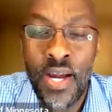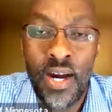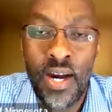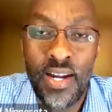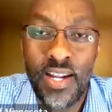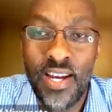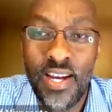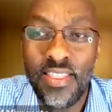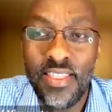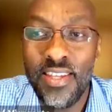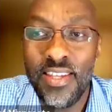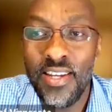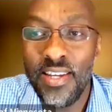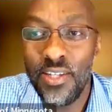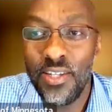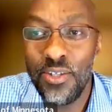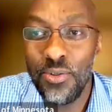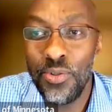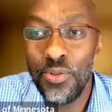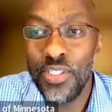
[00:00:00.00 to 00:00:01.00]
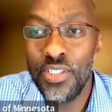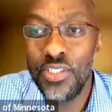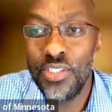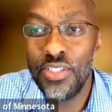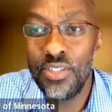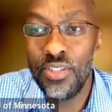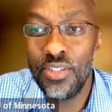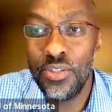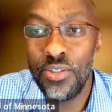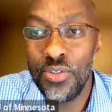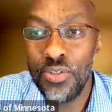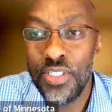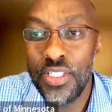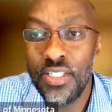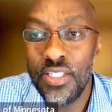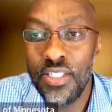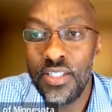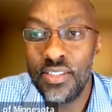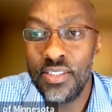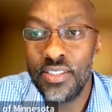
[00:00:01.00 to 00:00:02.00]
Another thing I do is
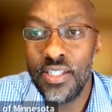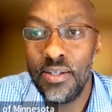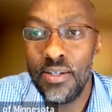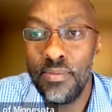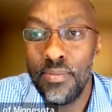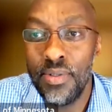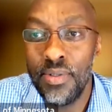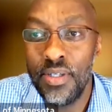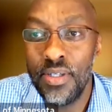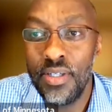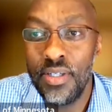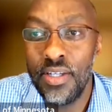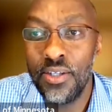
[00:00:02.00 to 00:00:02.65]
using some uh,